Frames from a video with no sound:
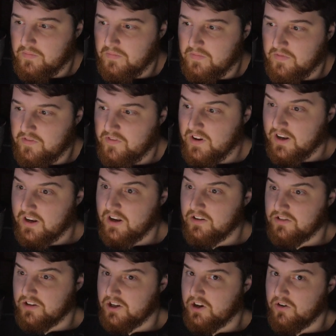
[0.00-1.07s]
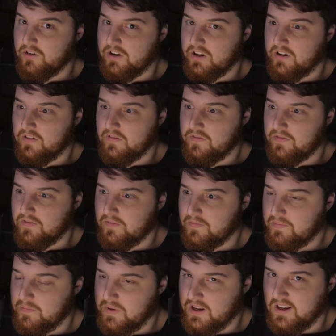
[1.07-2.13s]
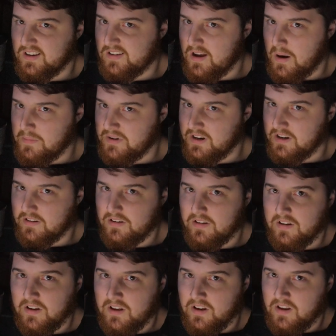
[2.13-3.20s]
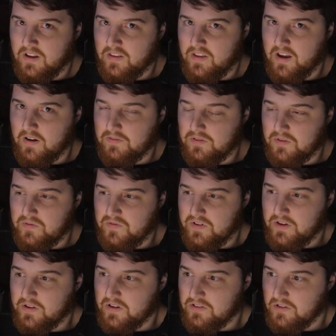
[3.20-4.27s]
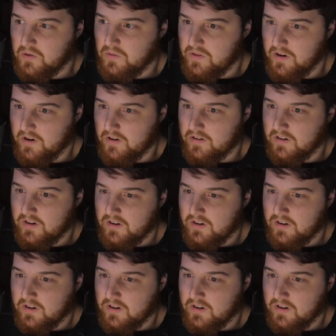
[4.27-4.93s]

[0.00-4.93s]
feed an insecurity of being dominant. They have to feel as though they're